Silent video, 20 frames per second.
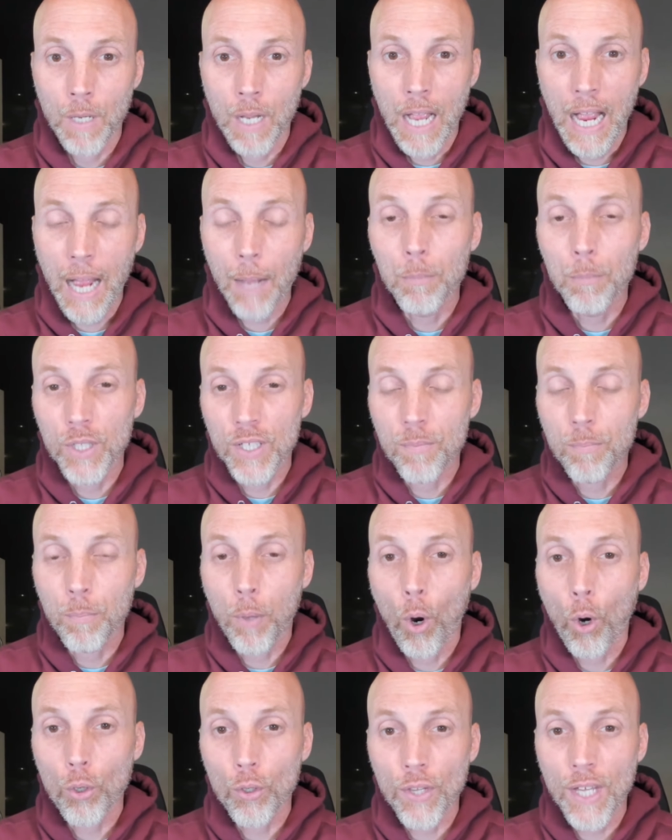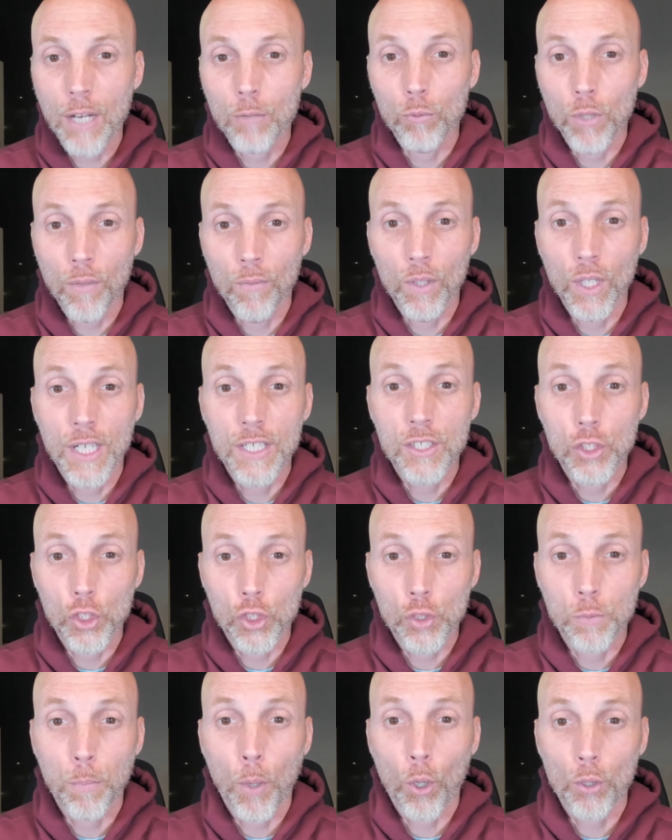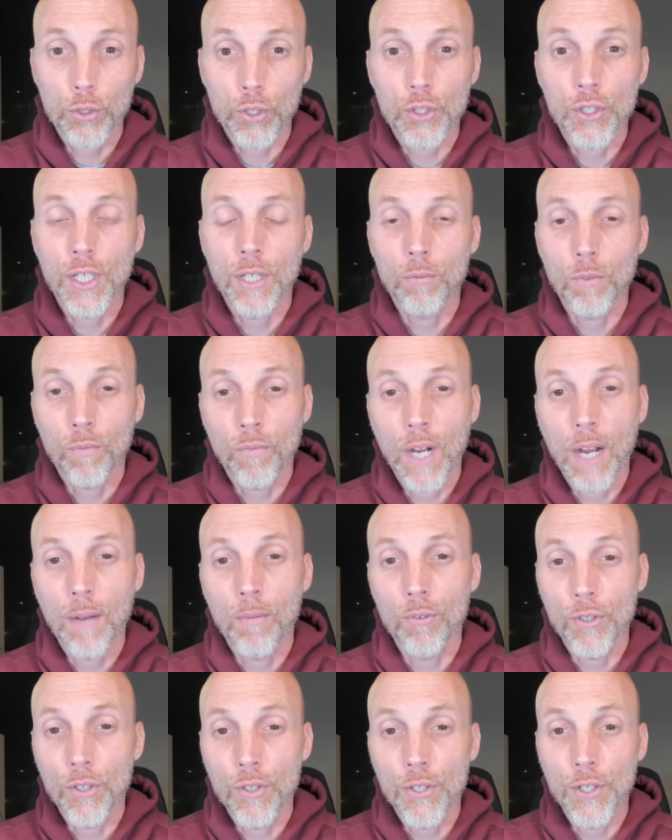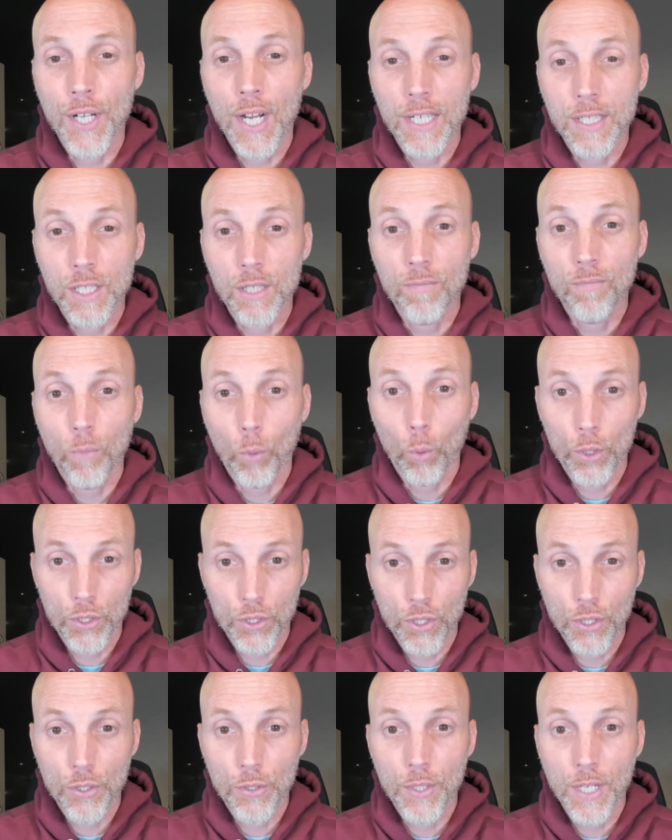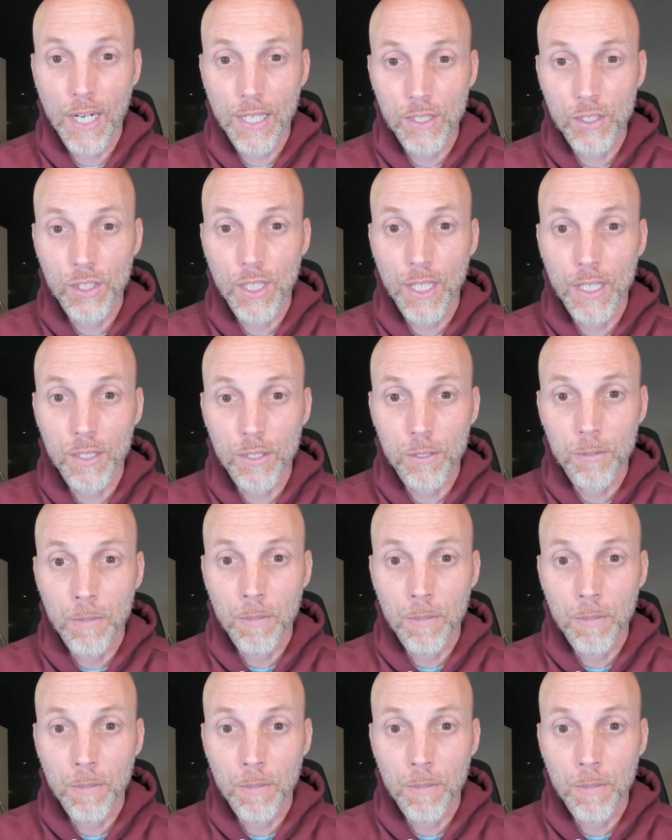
I believe part of that revelation sparked the tent revivals in the 1940s in the United States.